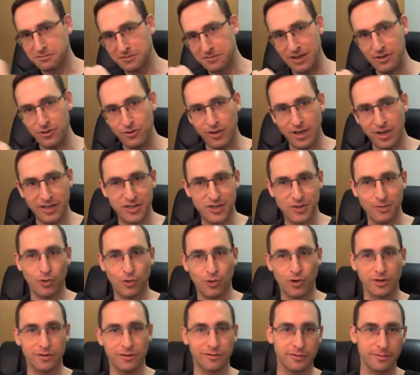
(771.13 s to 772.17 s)
then you get some
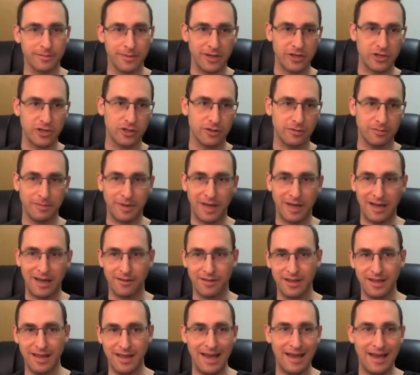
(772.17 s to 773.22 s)
more information
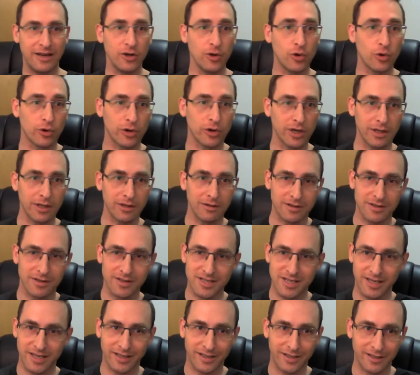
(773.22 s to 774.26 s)
about the category,
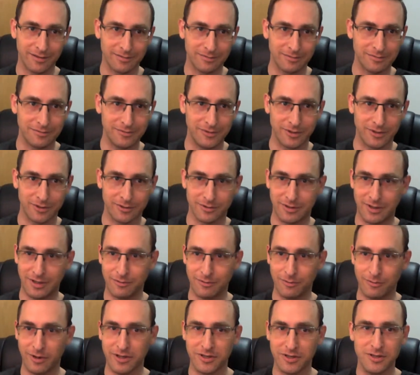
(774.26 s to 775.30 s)
saying, I
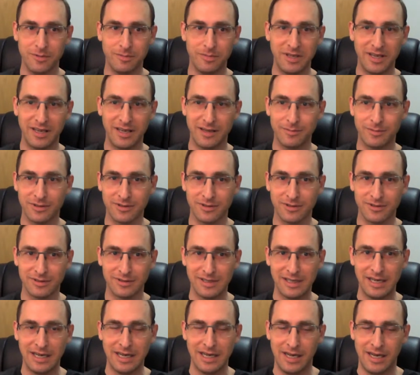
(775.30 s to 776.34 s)
want to be
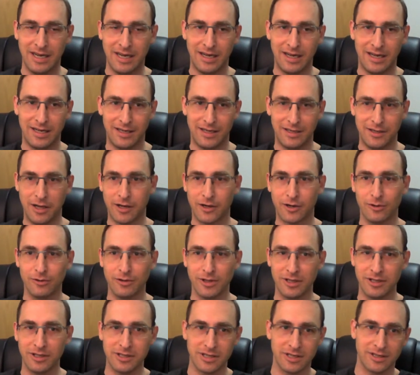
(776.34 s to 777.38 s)
able not
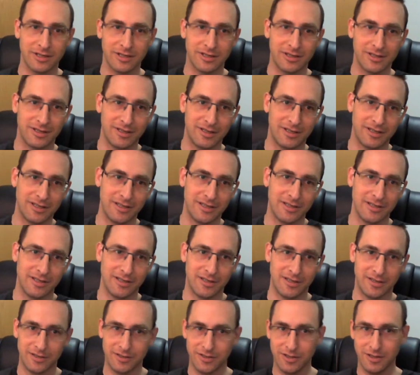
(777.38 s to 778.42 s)
only
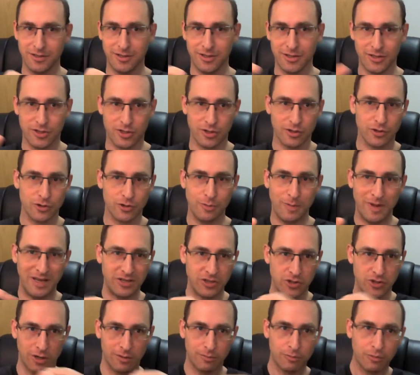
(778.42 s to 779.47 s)
to search
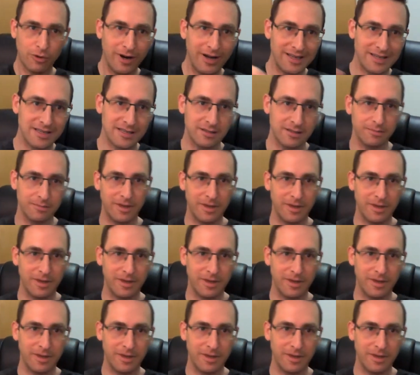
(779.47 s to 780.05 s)
based on price and